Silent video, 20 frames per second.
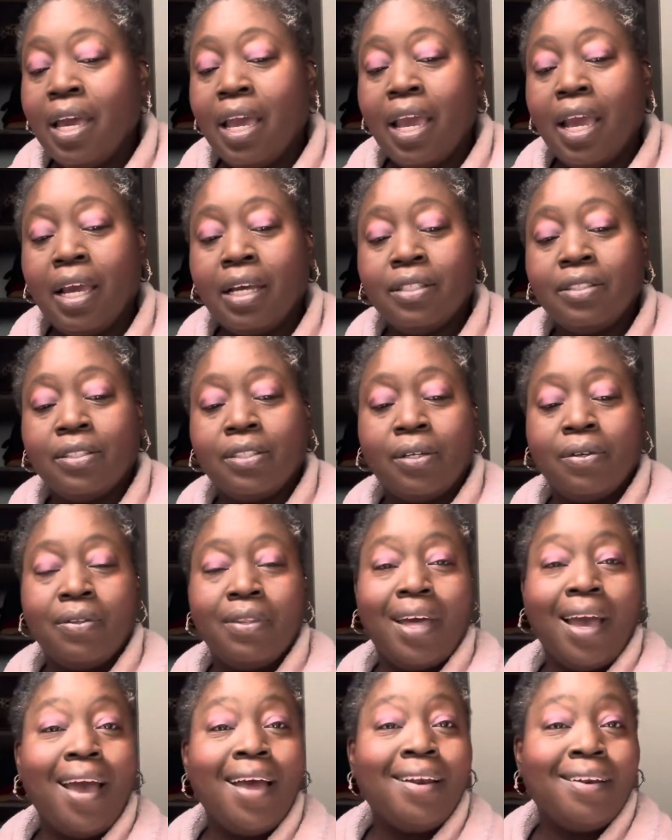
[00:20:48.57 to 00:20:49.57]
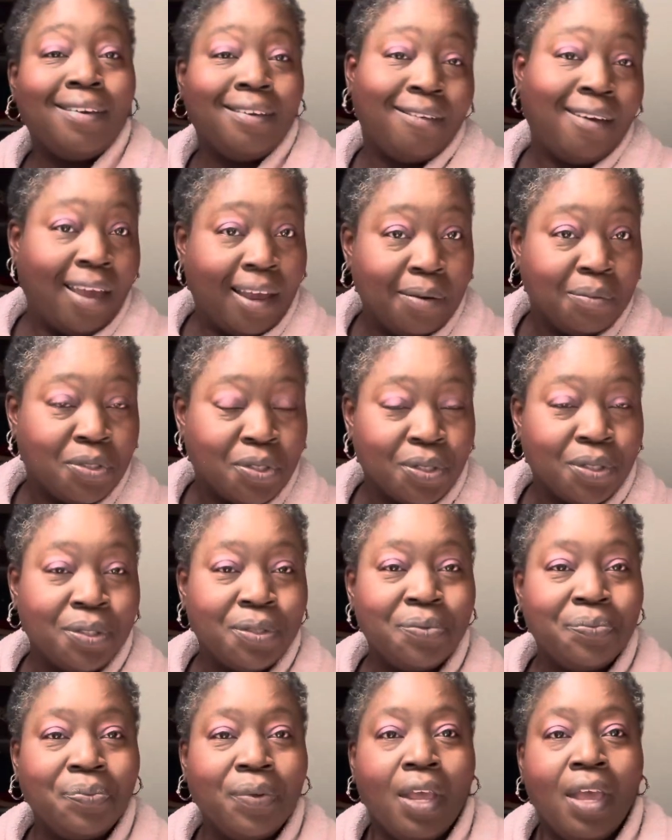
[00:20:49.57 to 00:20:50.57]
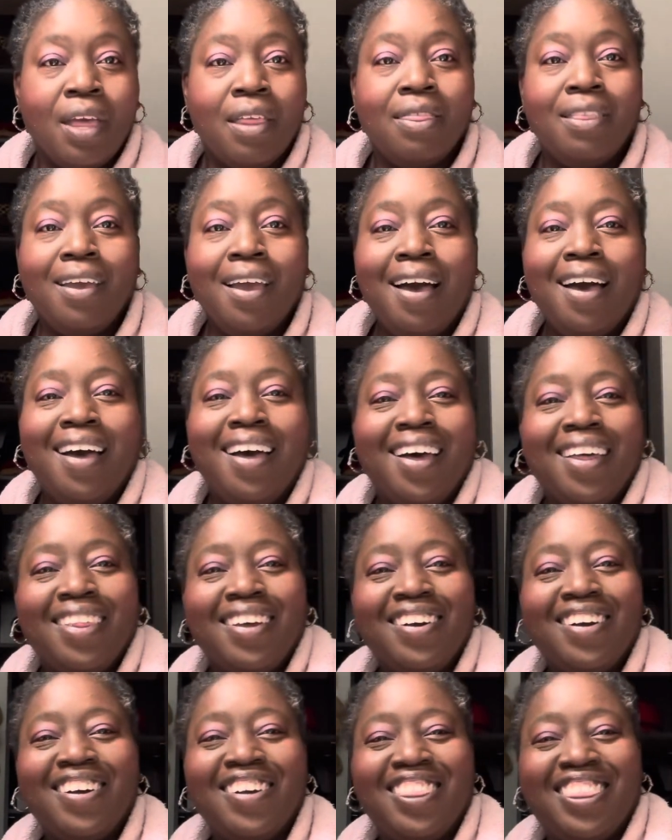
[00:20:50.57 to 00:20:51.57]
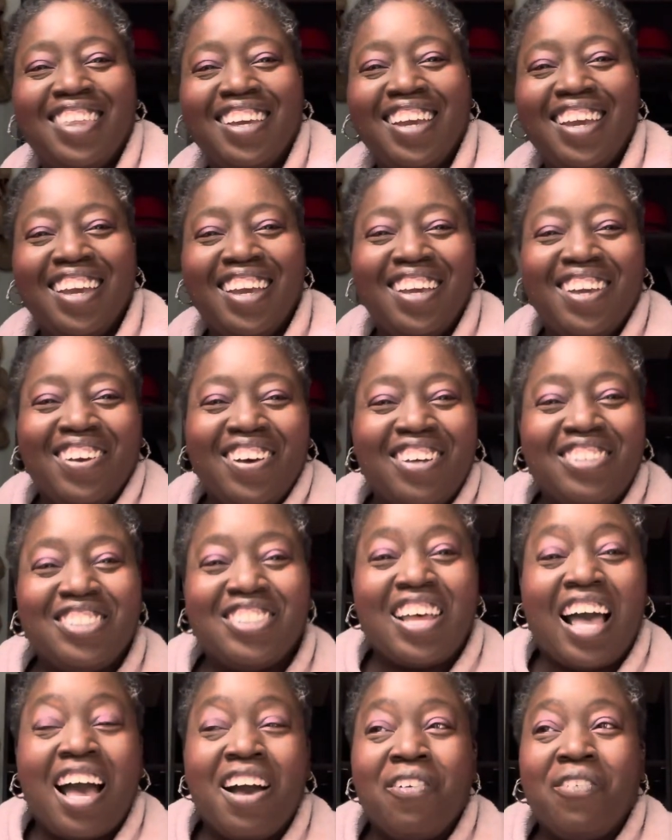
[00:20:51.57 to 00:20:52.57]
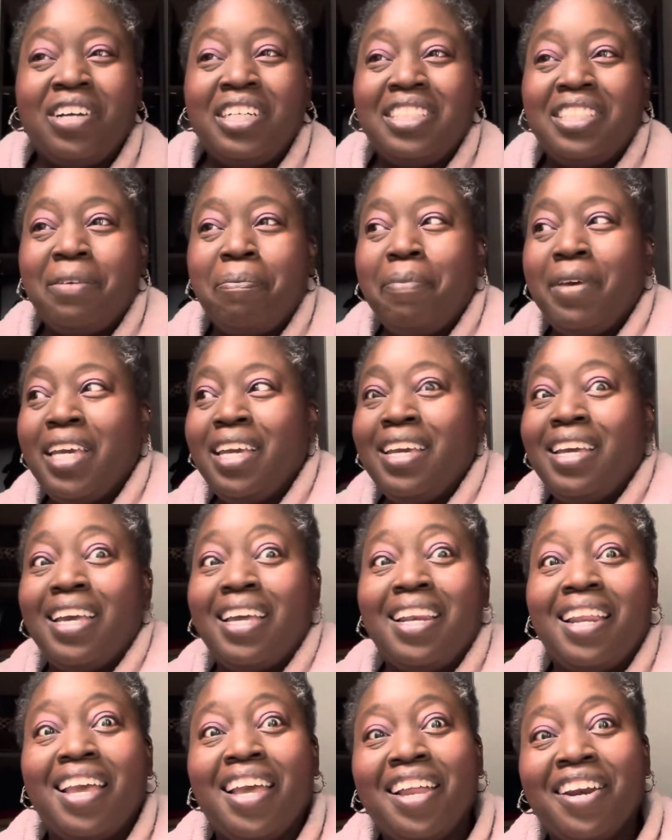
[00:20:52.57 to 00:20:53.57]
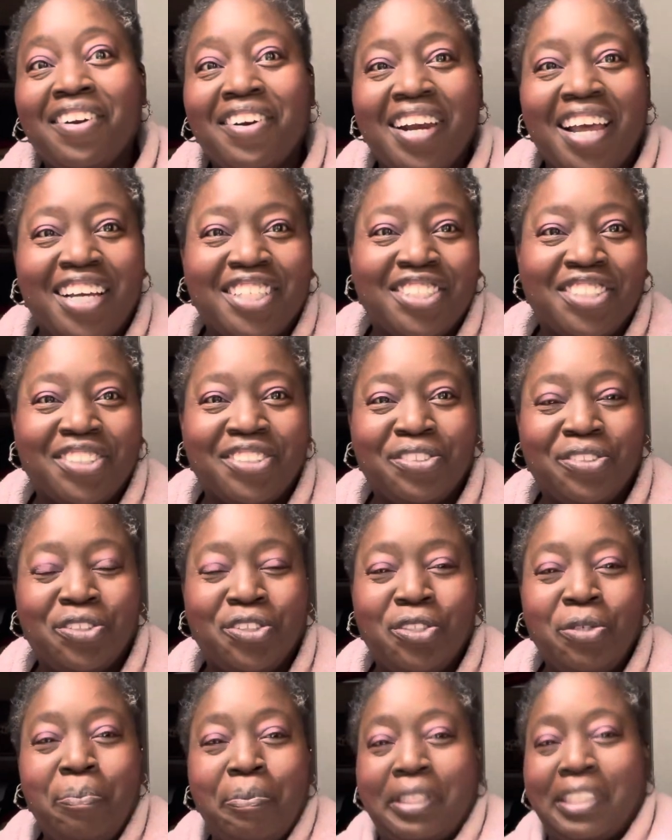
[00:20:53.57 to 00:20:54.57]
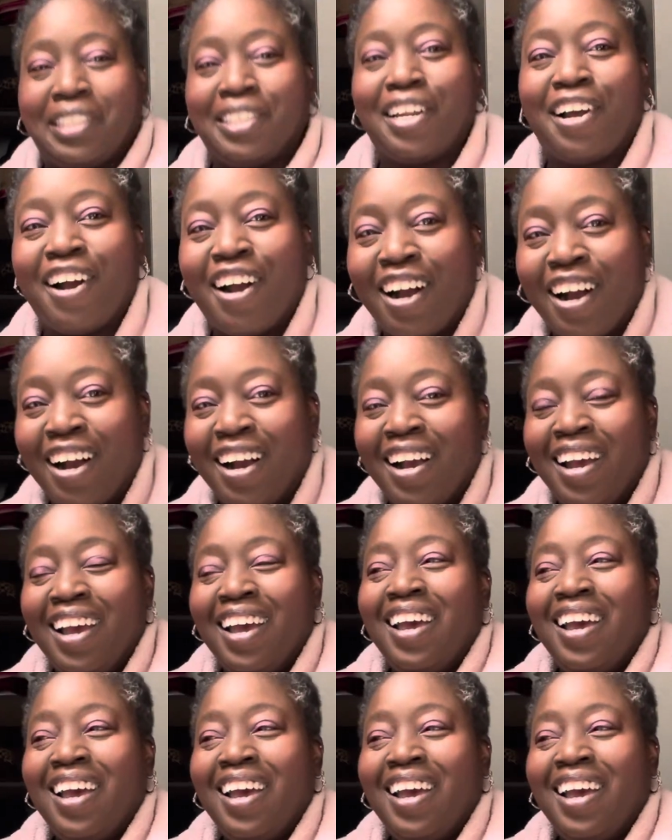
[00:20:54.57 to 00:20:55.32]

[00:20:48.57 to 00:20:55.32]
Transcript: And so that came true. The other thing was I wanted to be an international superstar.